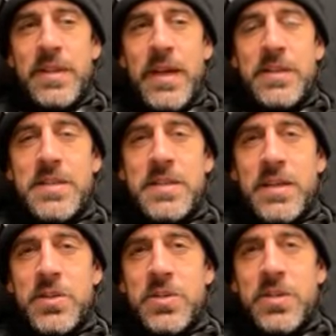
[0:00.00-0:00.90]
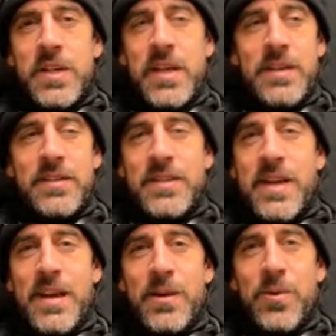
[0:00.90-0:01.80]
that distinction in that
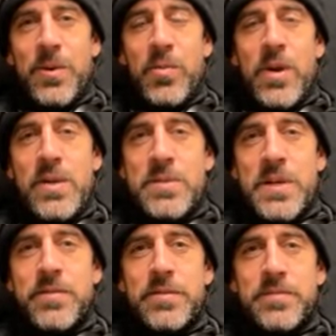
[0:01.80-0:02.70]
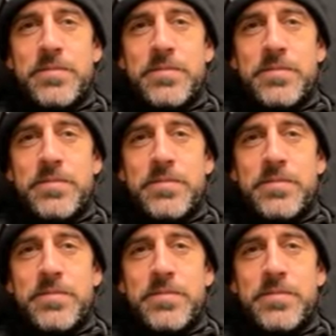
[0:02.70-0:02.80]
category all by himself.